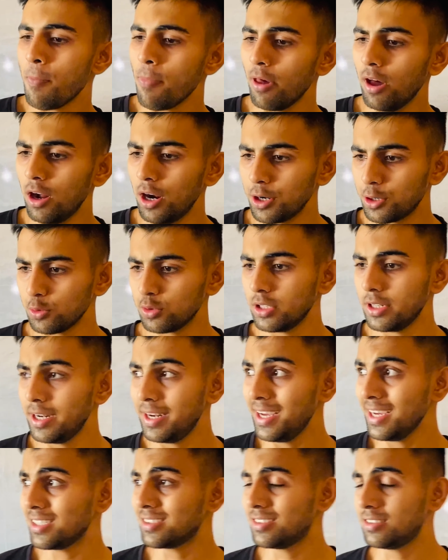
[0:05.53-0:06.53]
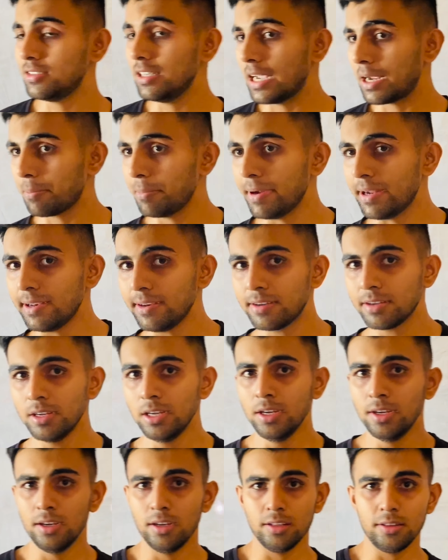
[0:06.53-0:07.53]
to the next segment,
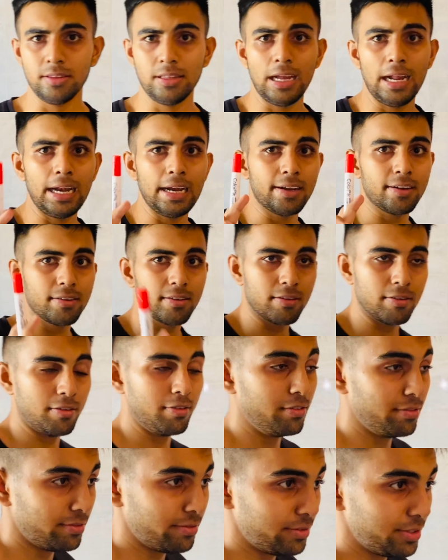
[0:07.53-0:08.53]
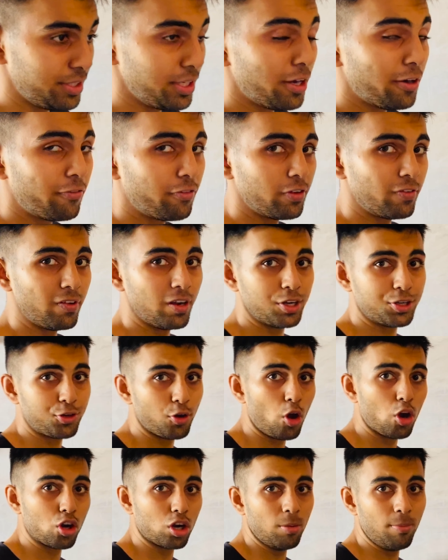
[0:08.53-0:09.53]
that here we will
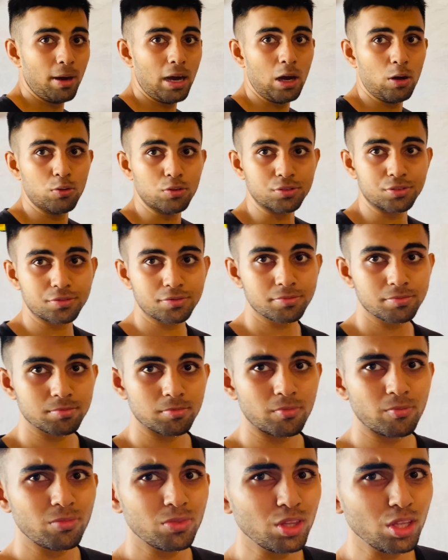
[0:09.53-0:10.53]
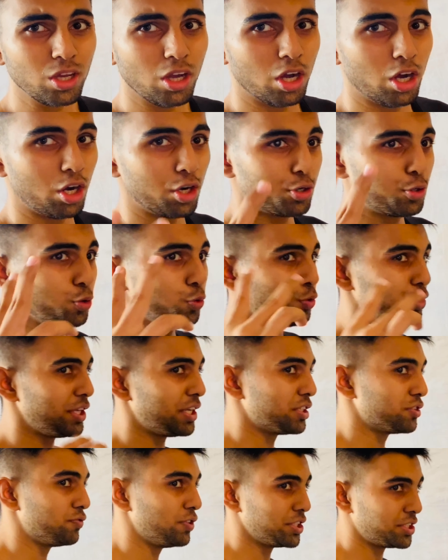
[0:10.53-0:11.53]
talk about two
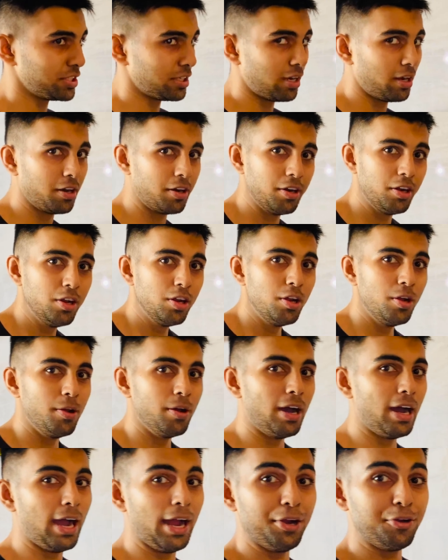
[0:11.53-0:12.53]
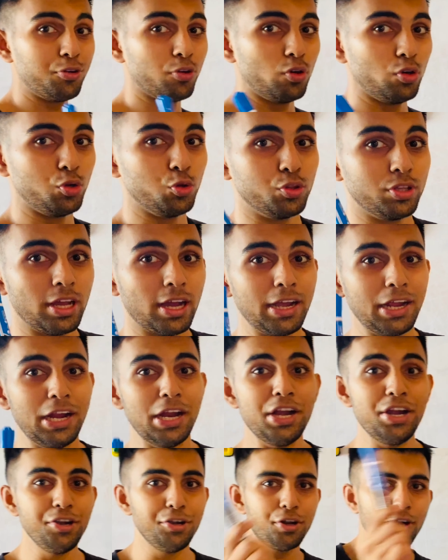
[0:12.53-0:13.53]
things which are, I told you, they are
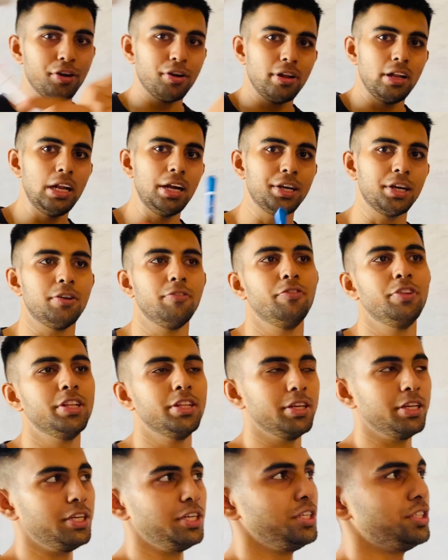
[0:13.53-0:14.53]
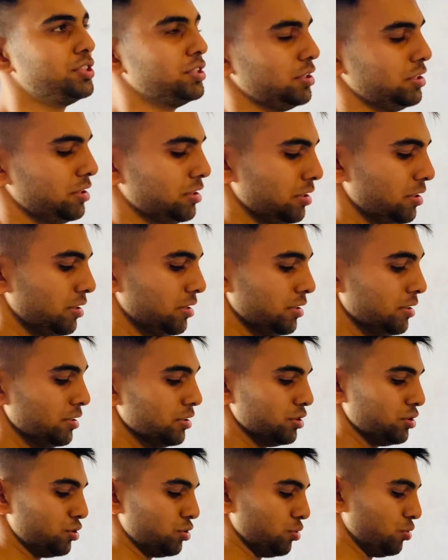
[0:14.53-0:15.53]
interrelated with each other.
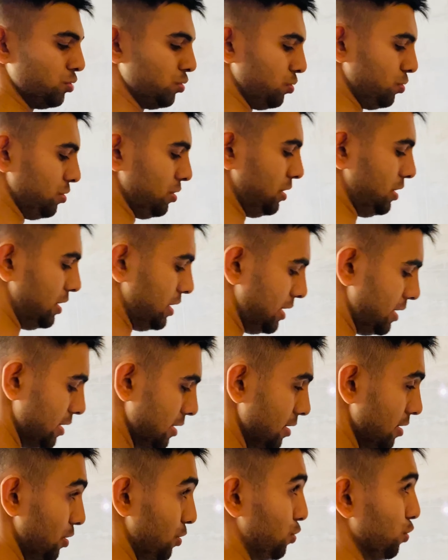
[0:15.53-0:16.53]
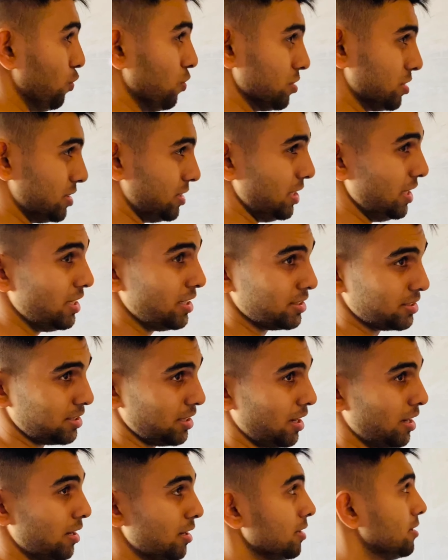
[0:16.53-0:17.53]
So those things
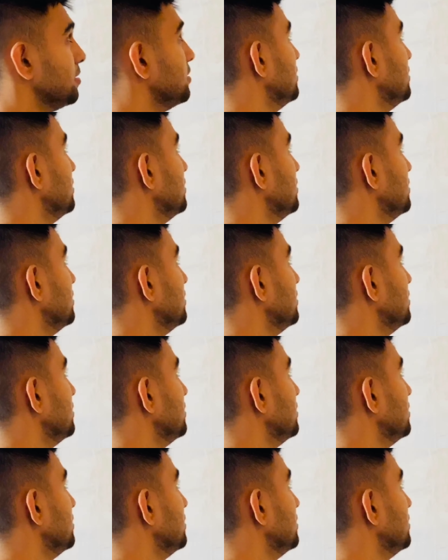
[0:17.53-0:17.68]
are